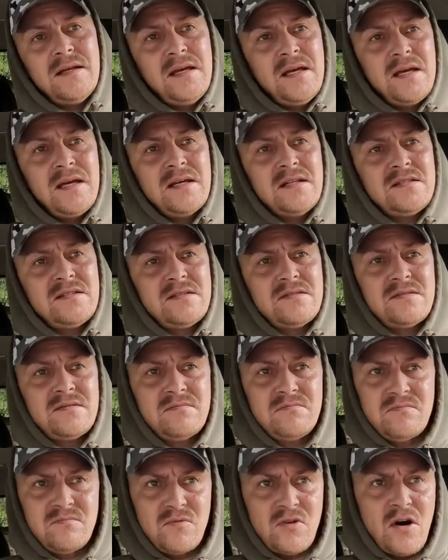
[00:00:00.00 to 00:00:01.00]
He
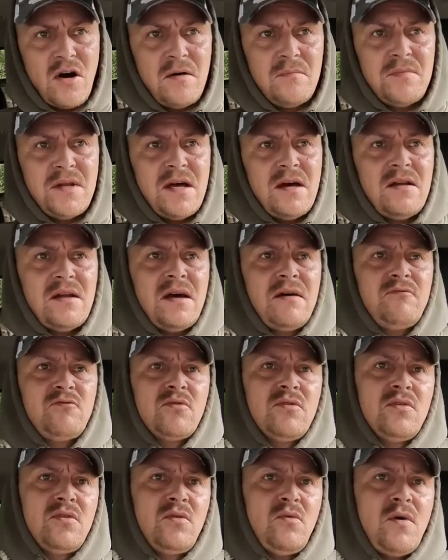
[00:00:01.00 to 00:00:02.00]
gets calmed down
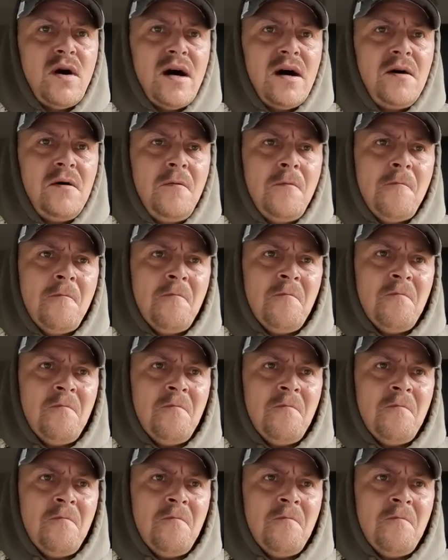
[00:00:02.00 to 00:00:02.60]
after a little while,